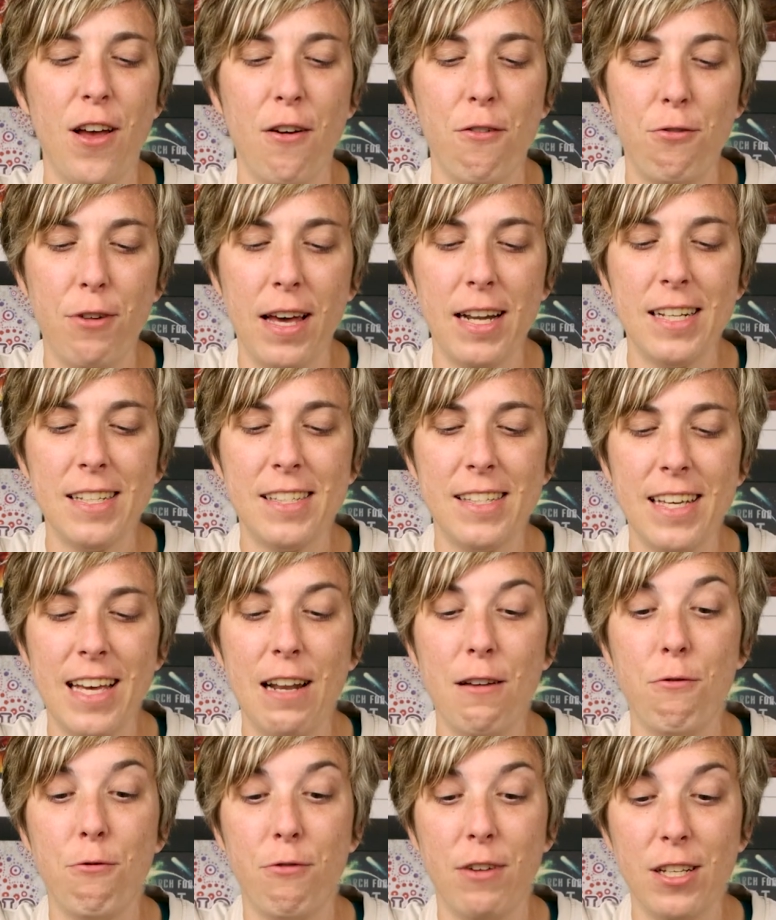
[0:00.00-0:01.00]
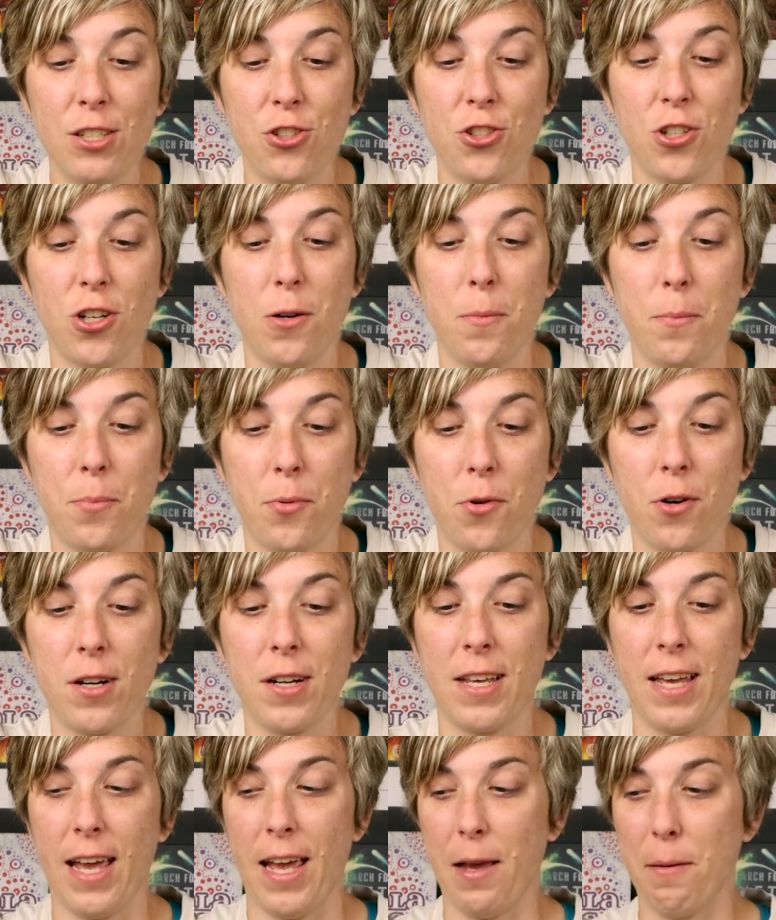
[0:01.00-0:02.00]
Fantasy adventure
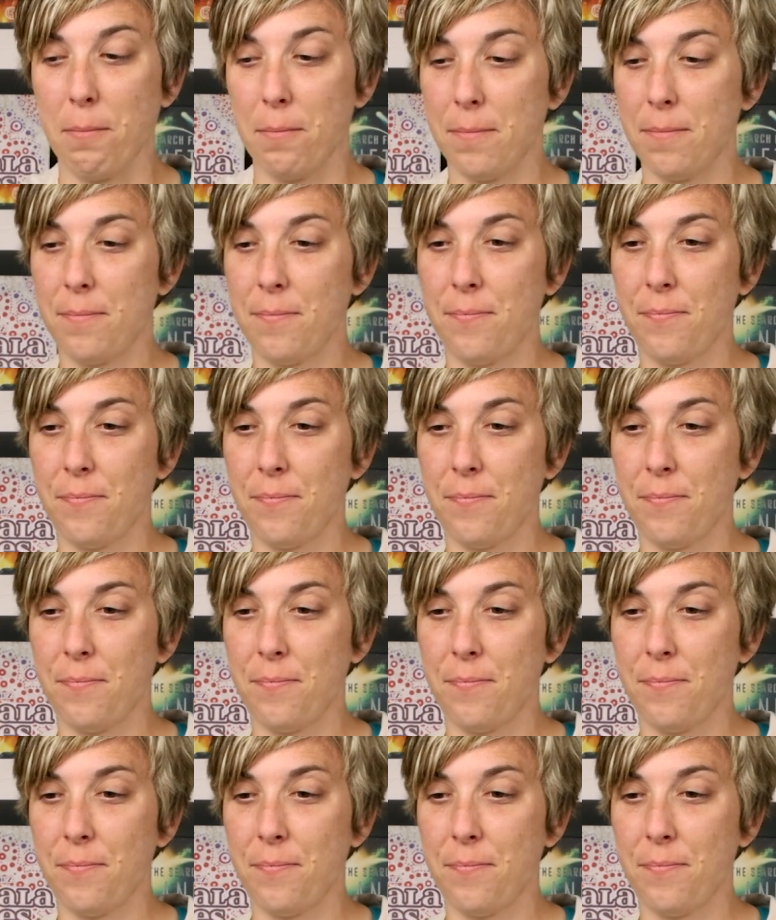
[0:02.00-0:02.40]
board game.